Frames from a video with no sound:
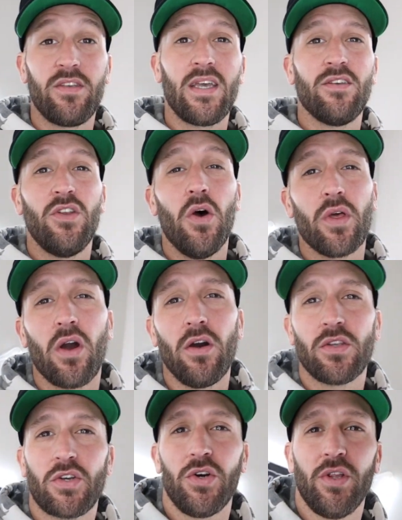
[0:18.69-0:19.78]
As you guys know, the car
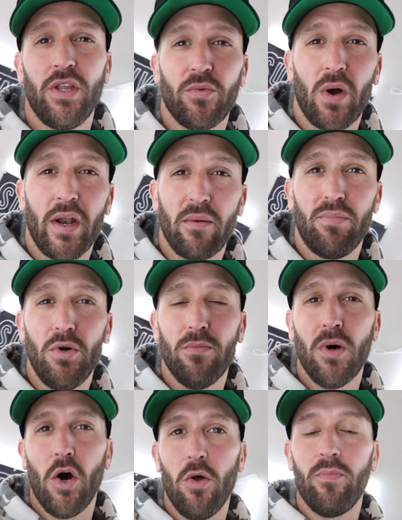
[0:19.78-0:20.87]
is currently running boot
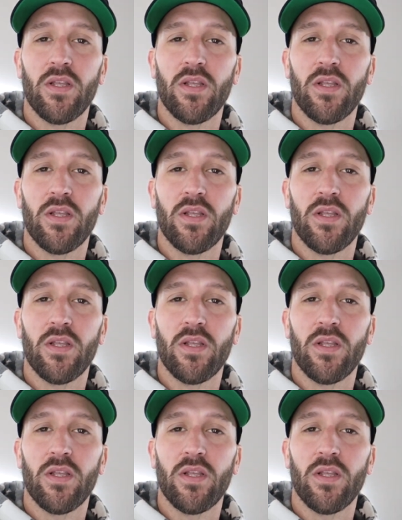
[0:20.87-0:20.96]
mode,